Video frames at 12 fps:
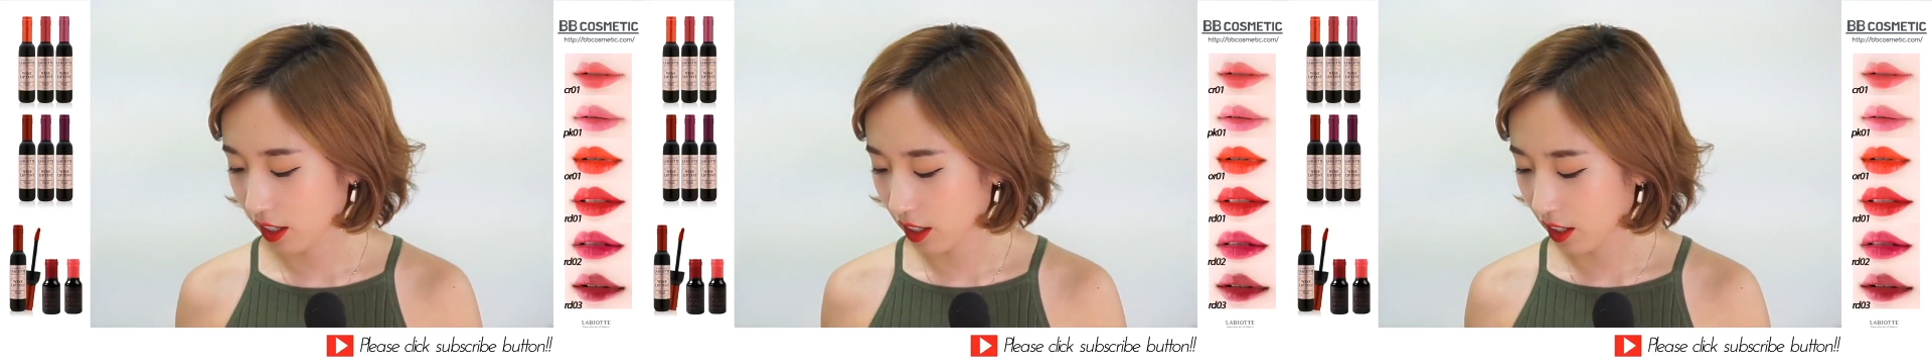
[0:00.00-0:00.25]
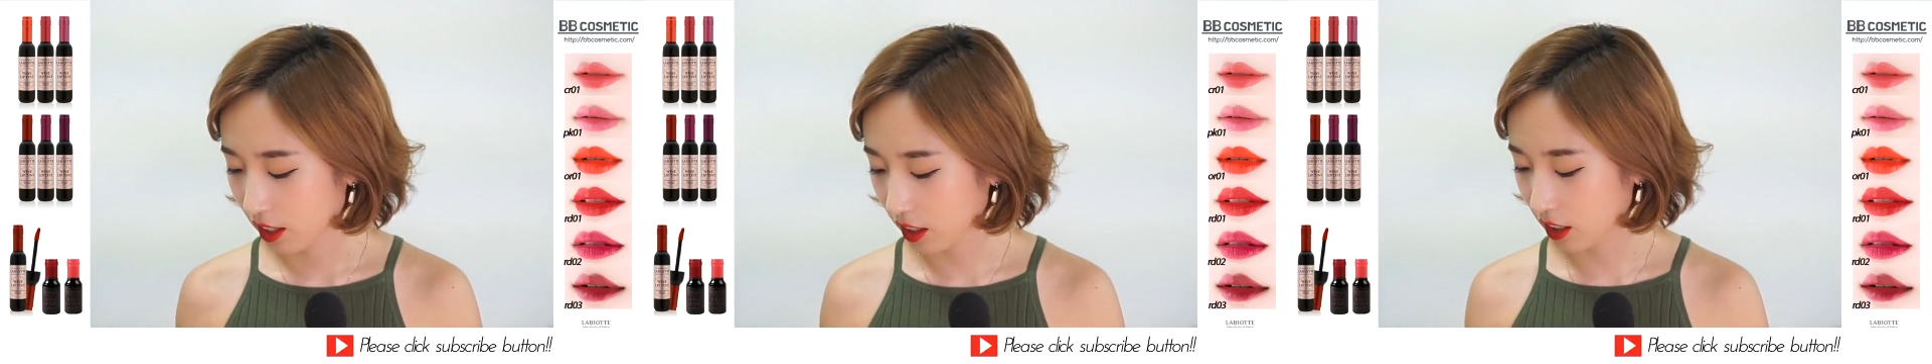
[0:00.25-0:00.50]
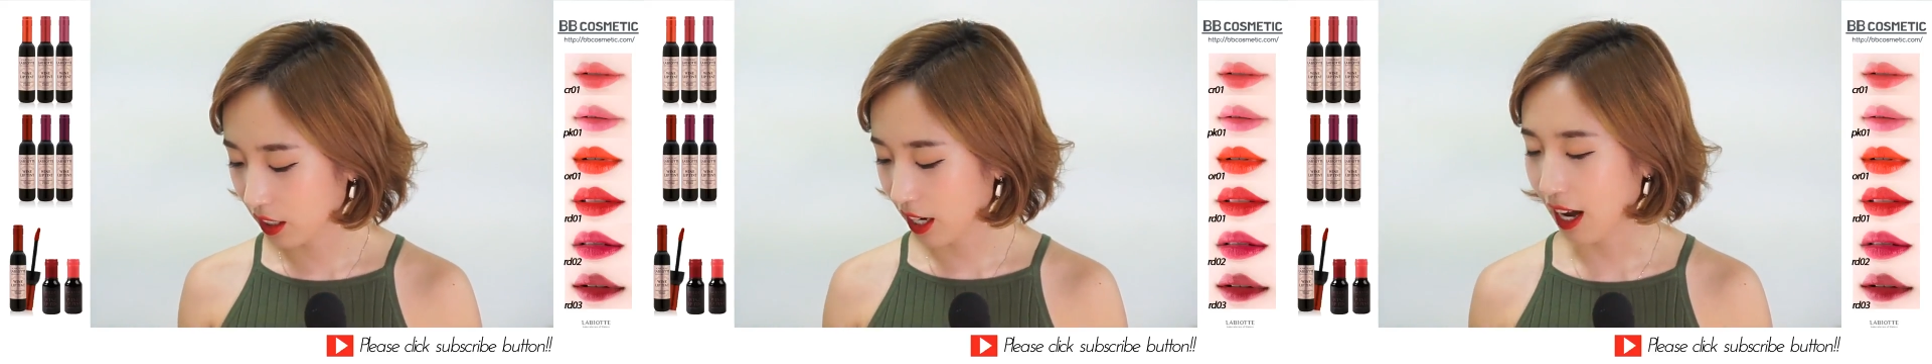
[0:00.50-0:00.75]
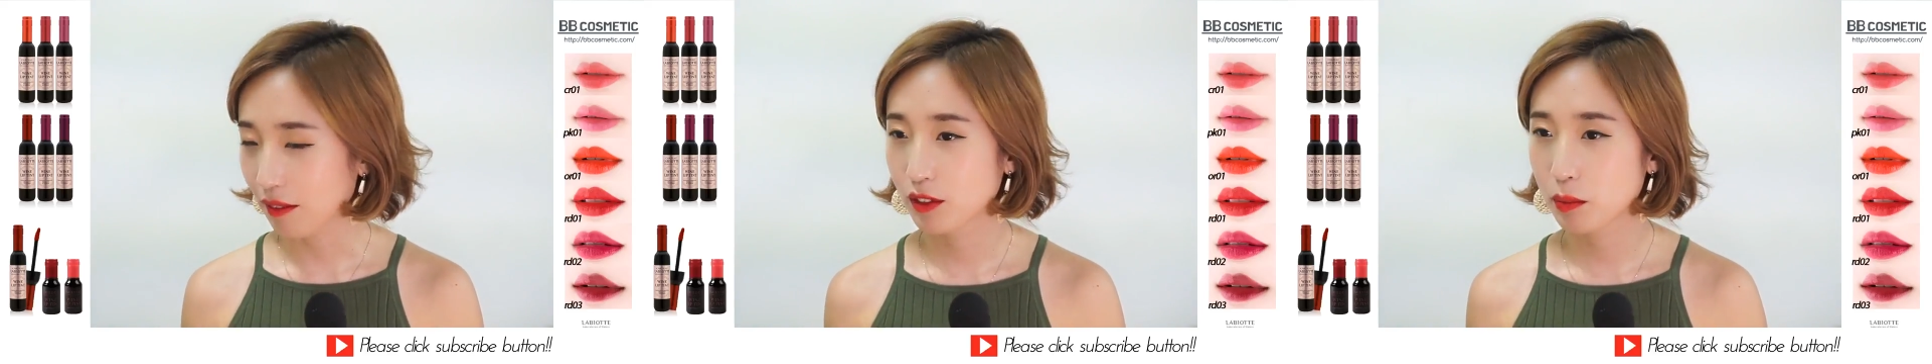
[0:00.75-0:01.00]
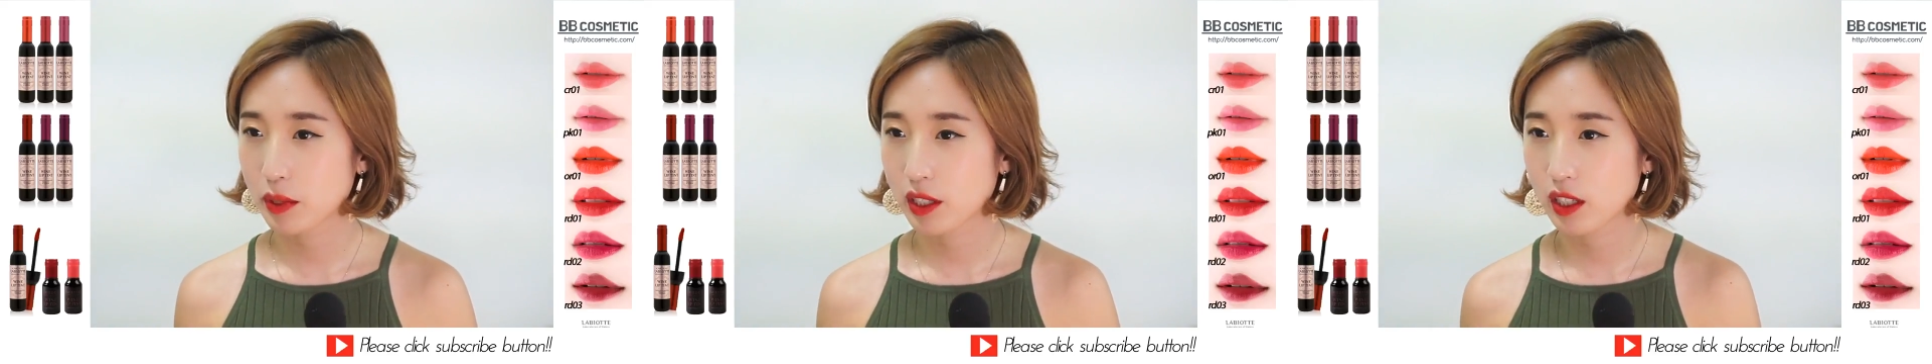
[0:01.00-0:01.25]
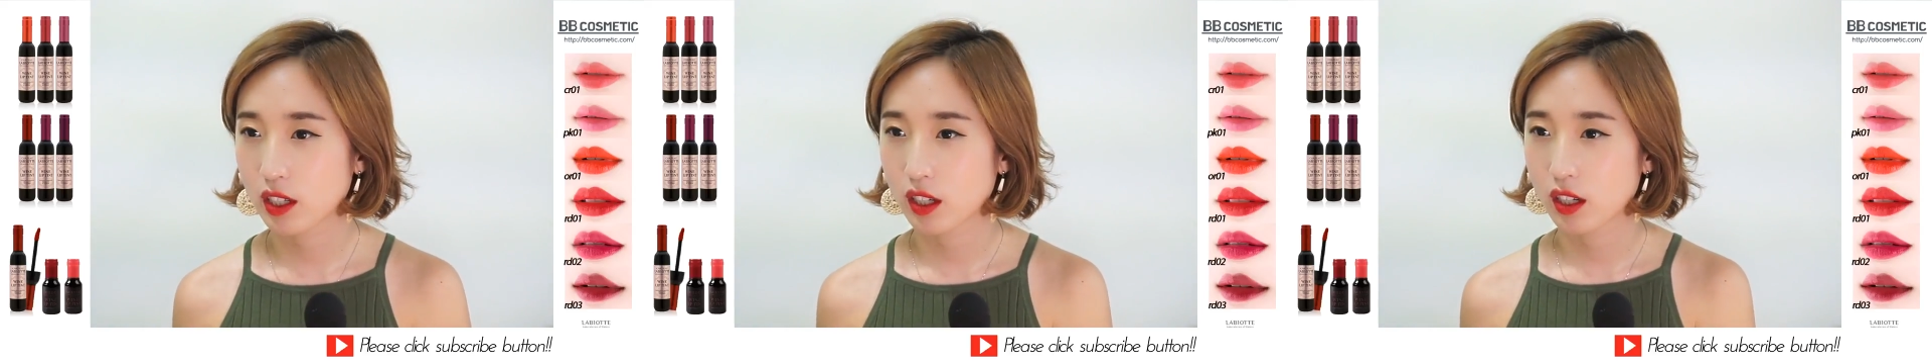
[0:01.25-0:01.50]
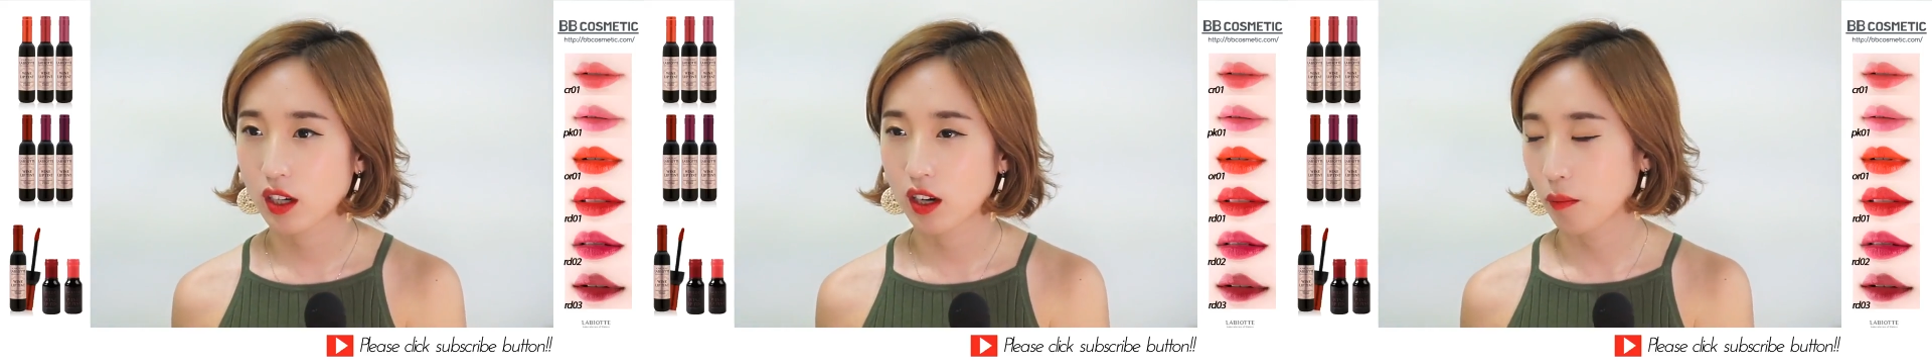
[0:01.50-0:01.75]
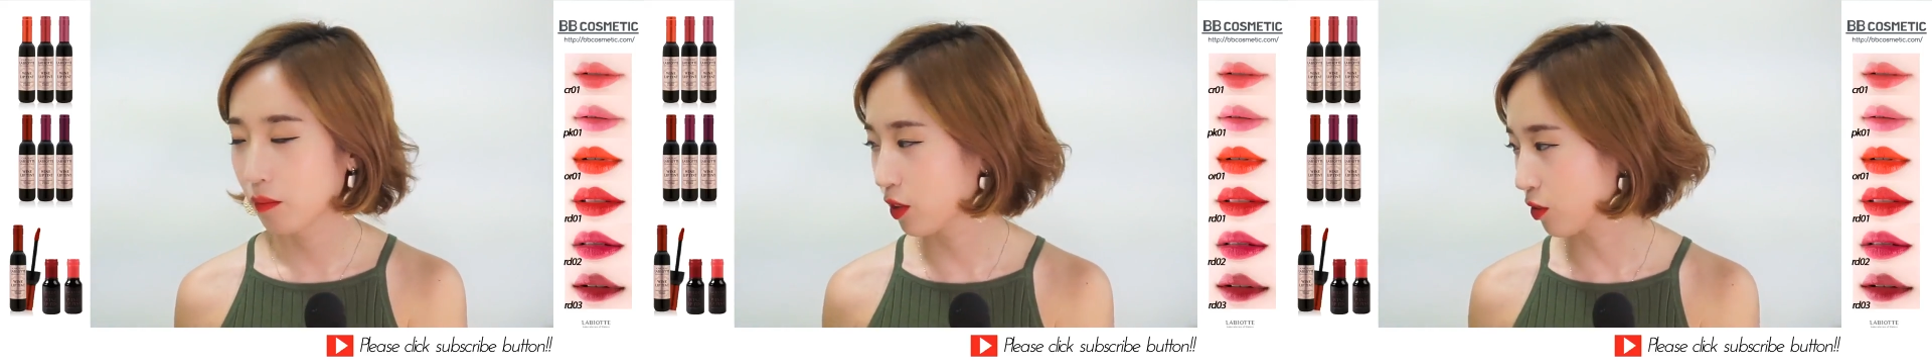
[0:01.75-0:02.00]
Does it have to be
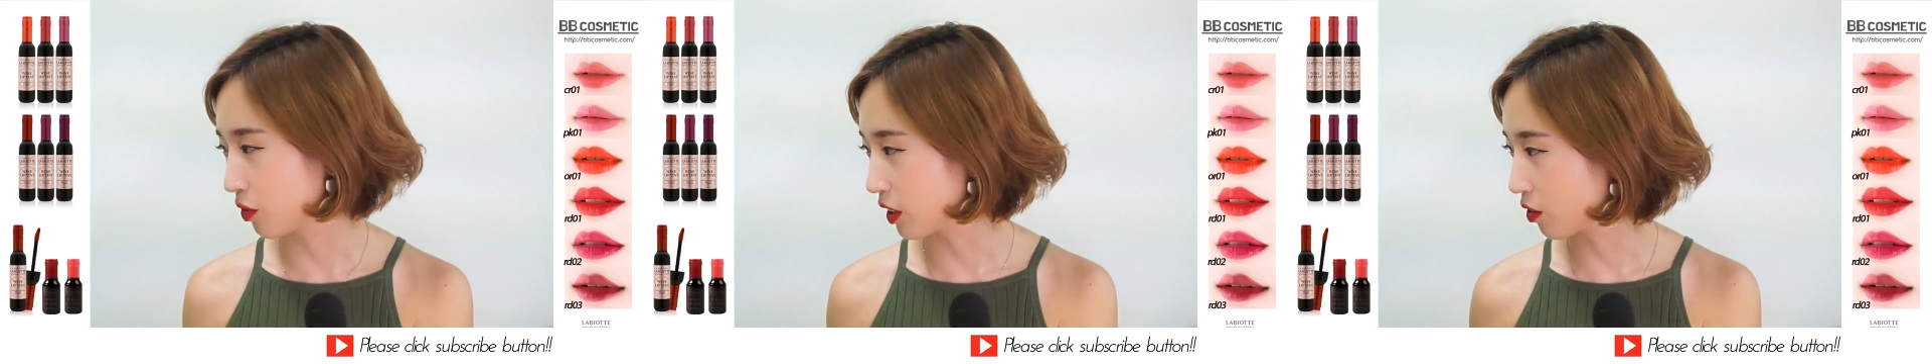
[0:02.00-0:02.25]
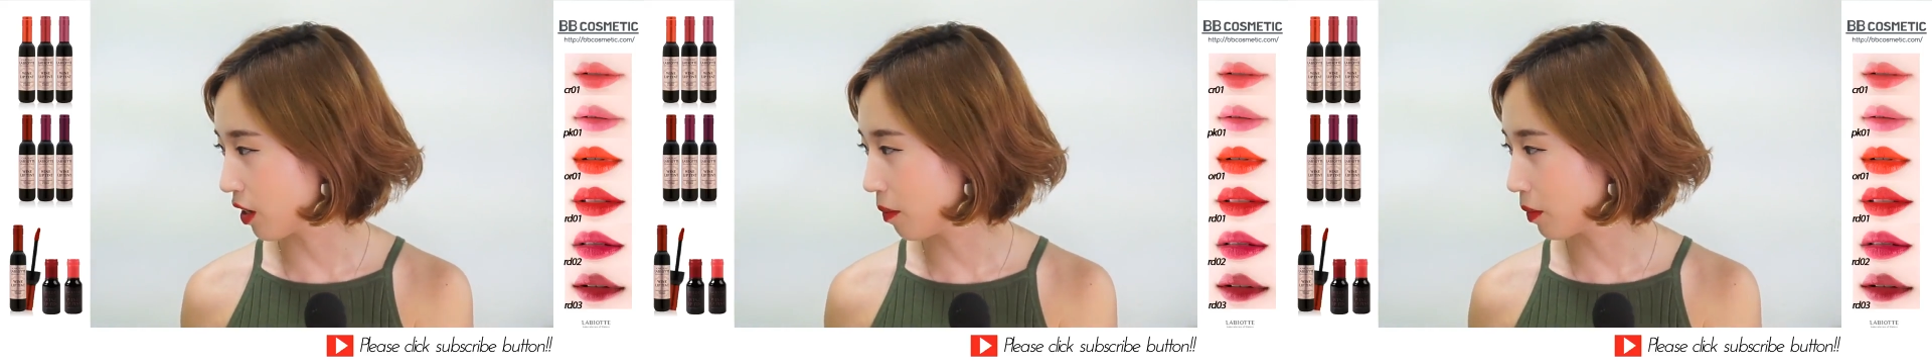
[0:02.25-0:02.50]
the regram?